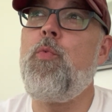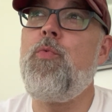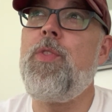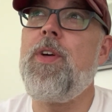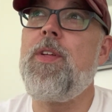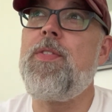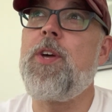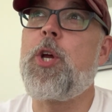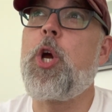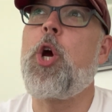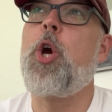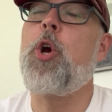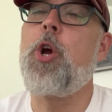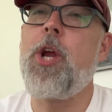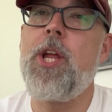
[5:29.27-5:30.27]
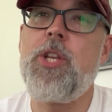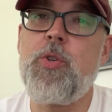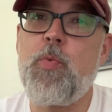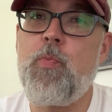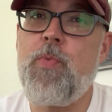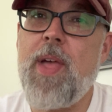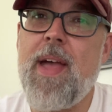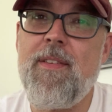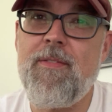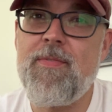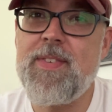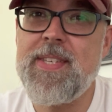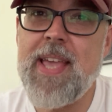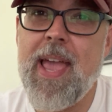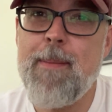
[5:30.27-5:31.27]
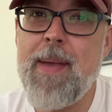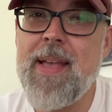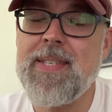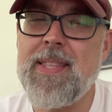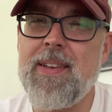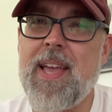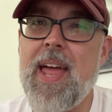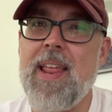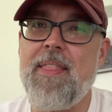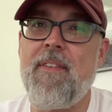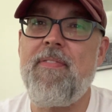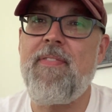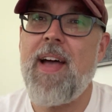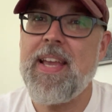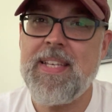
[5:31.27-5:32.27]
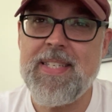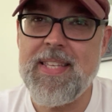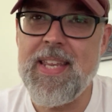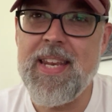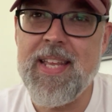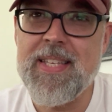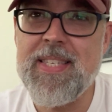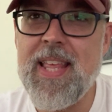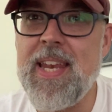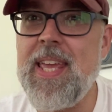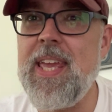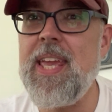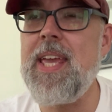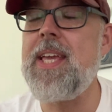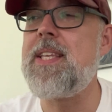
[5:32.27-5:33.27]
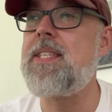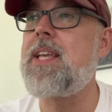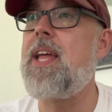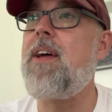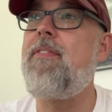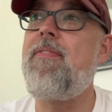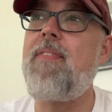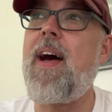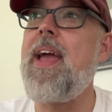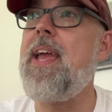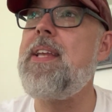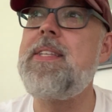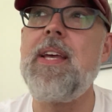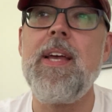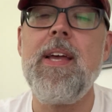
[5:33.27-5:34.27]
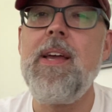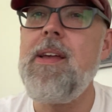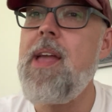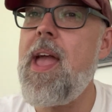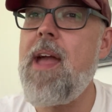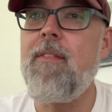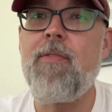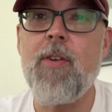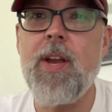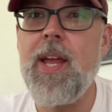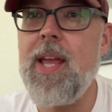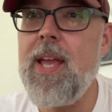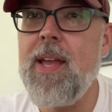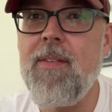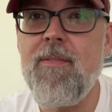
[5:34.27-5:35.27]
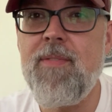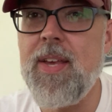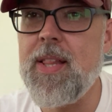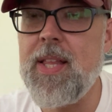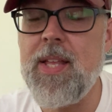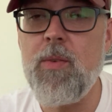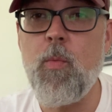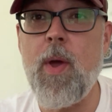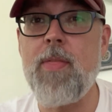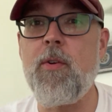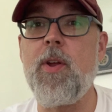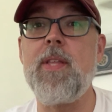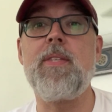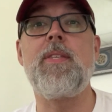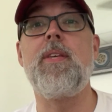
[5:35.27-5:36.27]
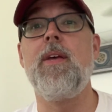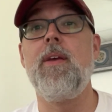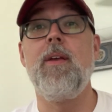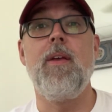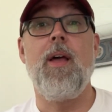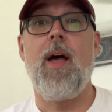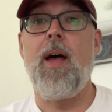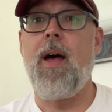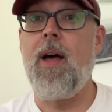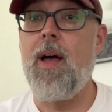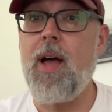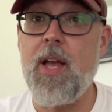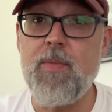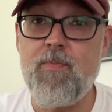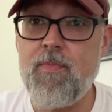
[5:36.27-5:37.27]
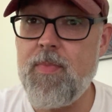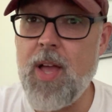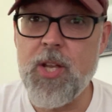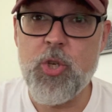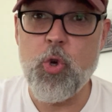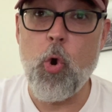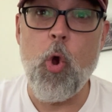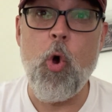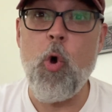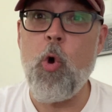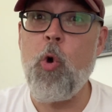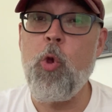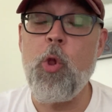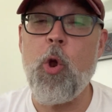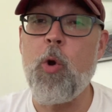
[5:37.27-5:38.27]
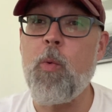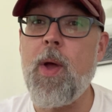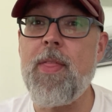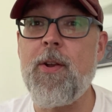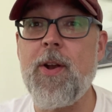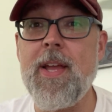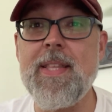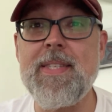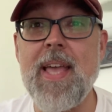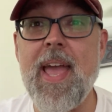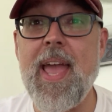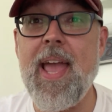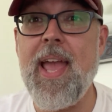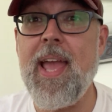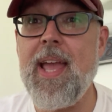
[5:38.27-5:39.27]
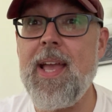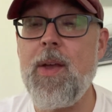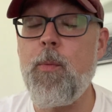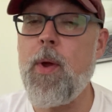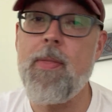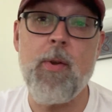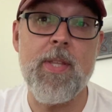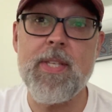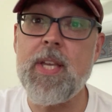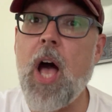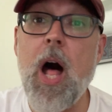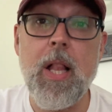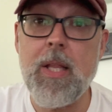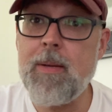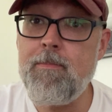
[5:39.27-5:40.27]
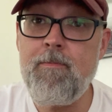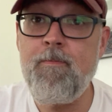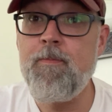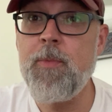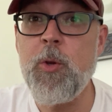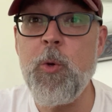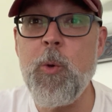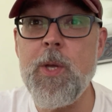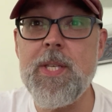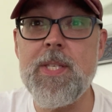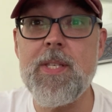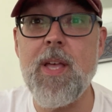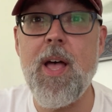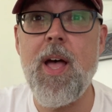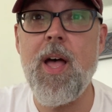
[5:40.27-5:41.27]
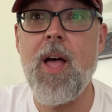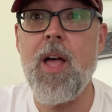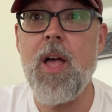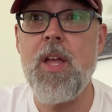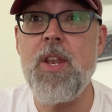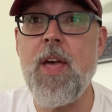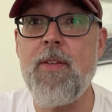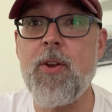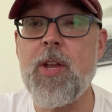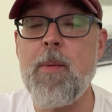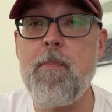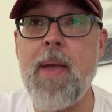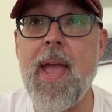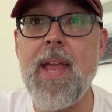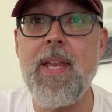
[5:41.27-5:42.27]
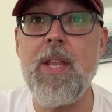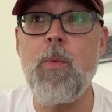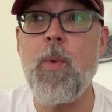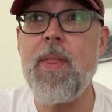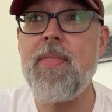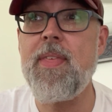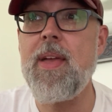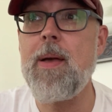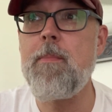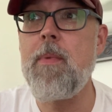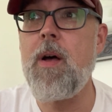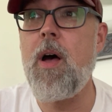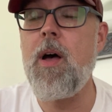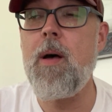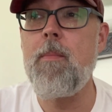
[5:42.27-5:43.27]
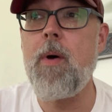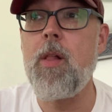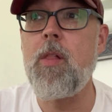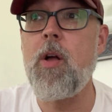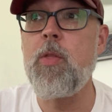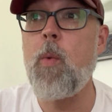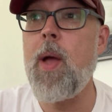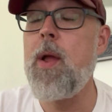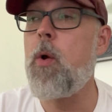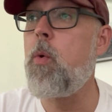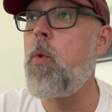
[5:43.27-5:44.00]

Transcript: the courage that Sam has, the kind of the feistiness that he is going to fight every villain, whether it's a troll or whether it's Gollum, who is another companion with them along the way,